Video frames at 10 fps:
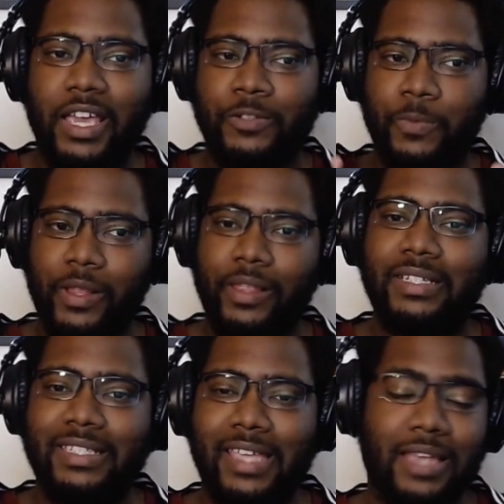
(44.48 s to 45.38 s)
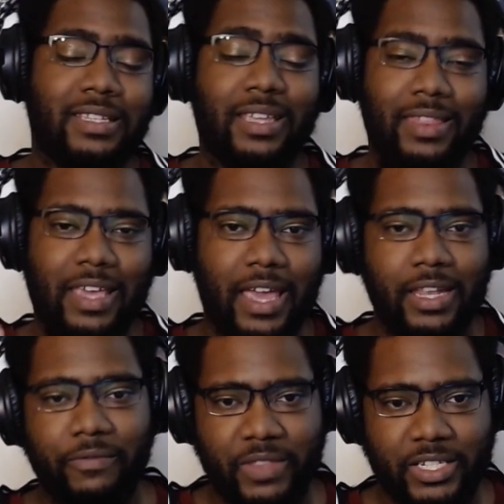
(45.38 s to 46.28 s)
is really discussing the
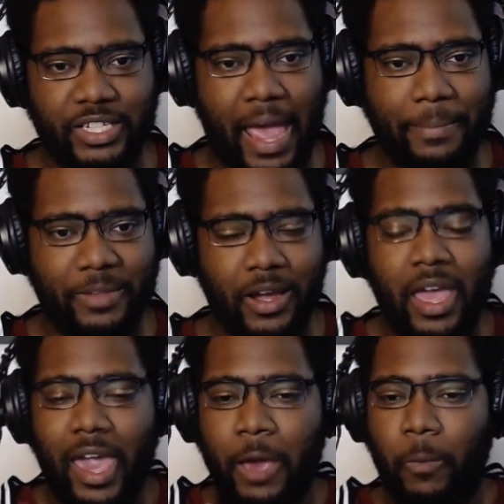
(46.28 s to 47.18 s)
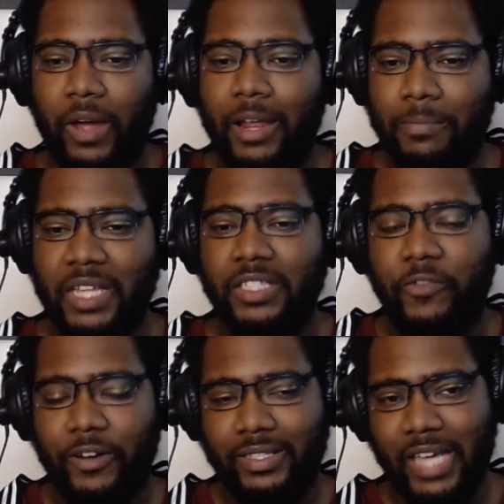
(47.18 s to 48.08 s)
end of this chapter and what it means
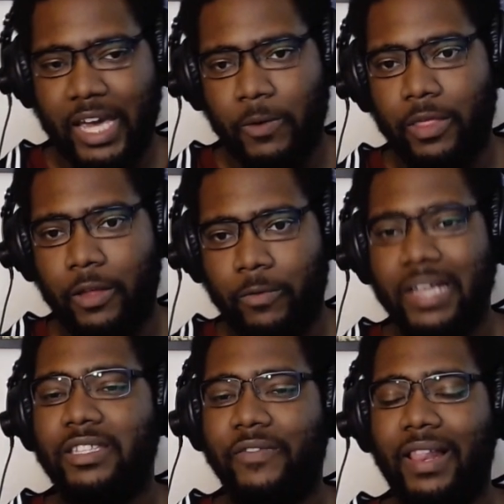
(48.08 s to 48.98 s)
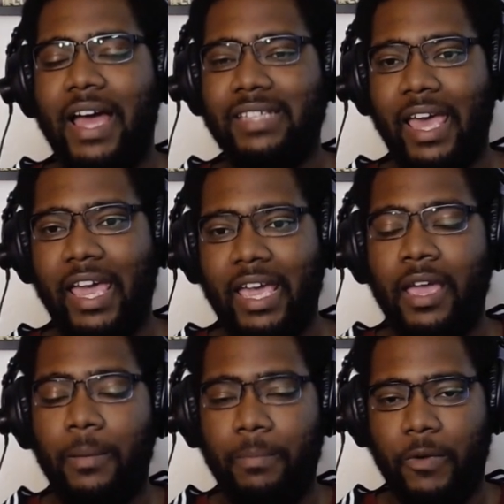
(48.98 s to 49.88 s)
for Deku and the rest of Class A
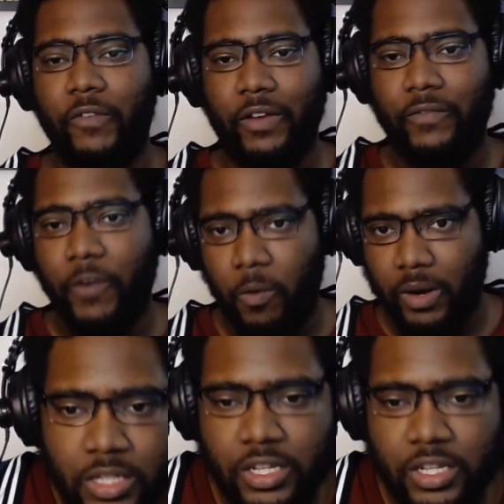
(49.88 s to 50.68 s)
moving forward.